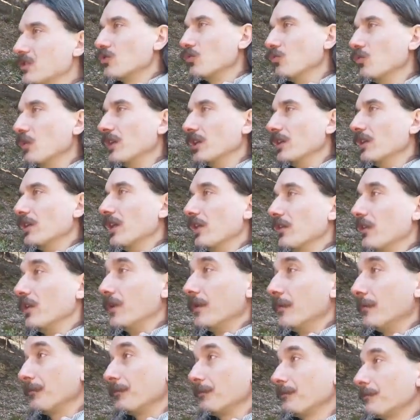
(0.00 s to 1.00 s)
to one
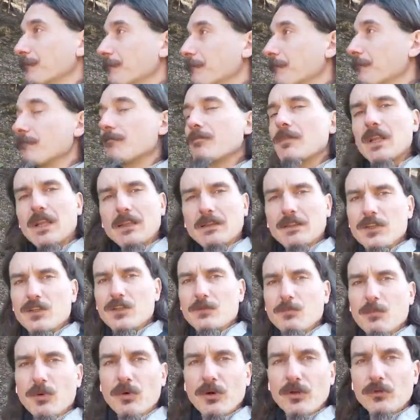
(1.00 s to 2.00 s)
another? At this
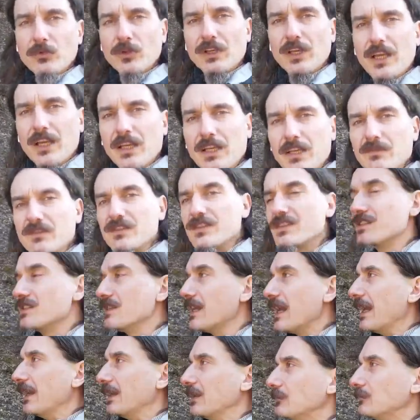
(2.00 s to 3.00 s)
point, we can't even
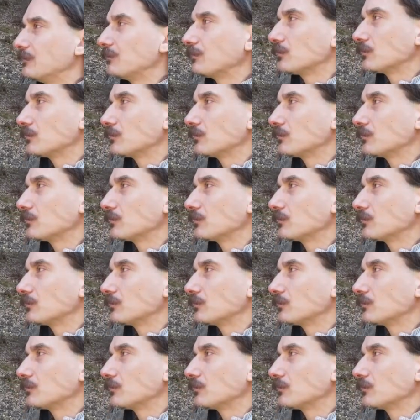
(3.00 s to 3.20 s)
say.